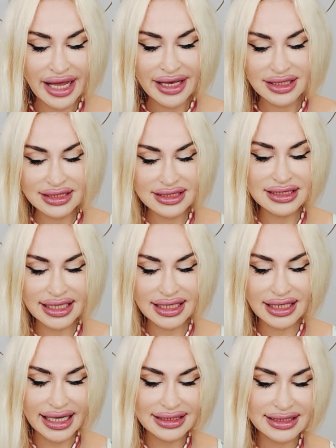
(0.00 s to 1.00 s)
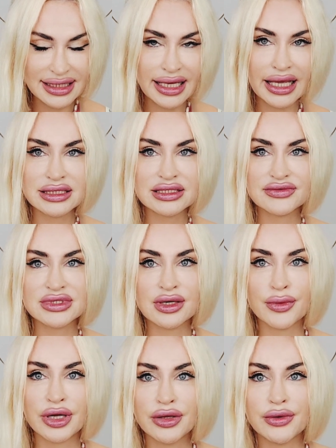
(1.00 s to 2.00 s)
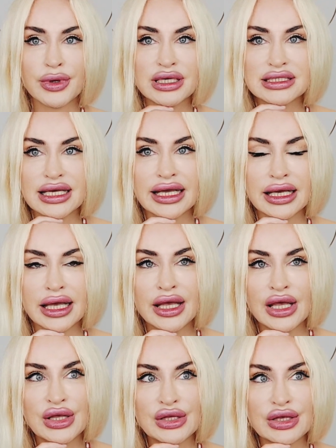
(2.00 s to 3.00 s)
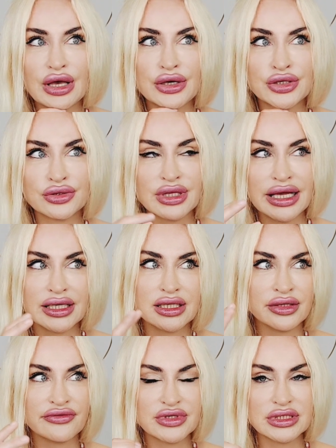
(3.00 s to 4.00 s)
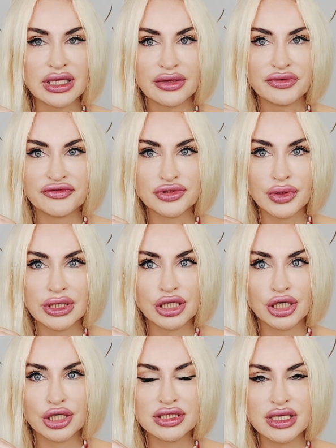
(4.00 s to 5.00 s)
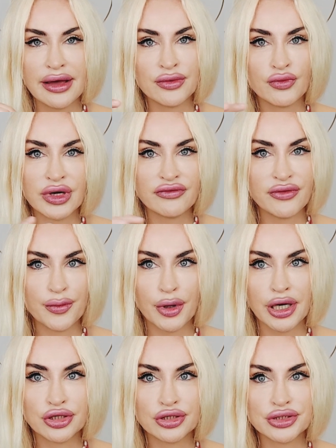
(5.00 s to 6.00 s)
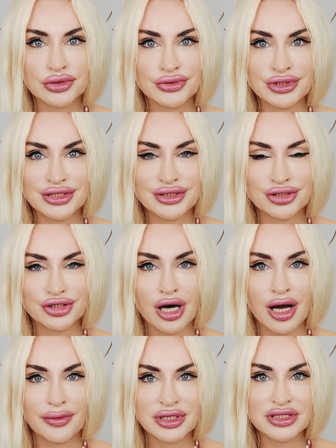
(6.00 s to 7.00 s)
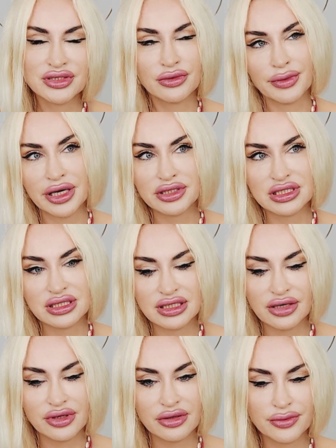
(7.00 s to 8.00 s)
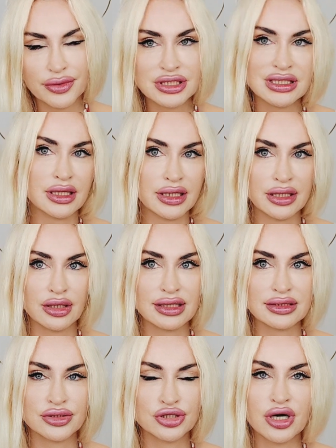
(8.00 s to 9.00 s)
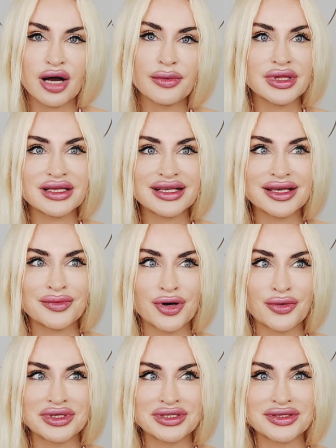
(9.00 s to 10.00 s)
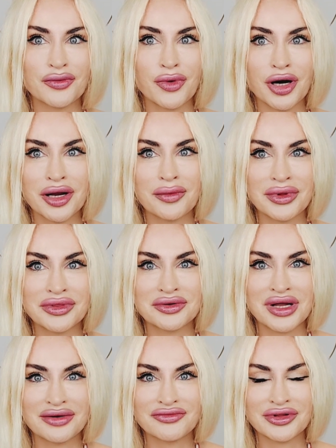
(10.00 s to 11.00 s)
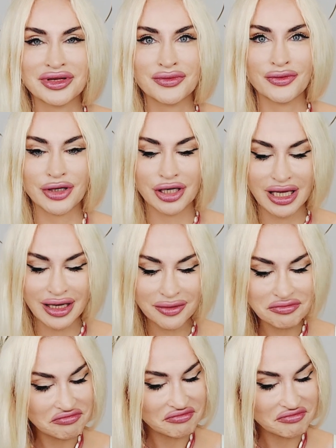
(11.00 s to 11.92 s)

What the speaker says: This is a classic case of someone who was like, you're like living together for 20 years and one of the partners loses their job and is too embarrassed to tell the other person that they lost their job and they keep going to work, but they're not really working.